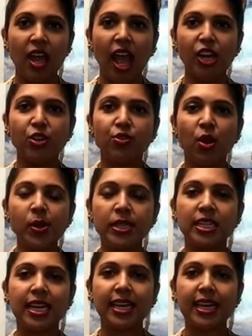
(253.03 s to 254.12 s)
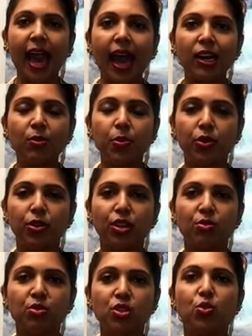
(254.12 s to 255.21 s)
and it's going to catapult
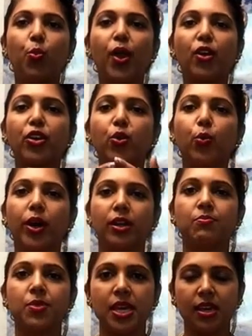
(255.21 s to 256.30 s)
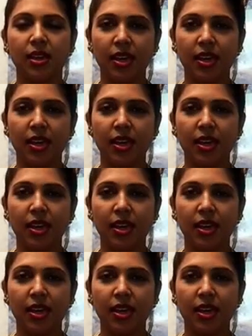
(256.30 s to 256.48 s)
you to where you want to be.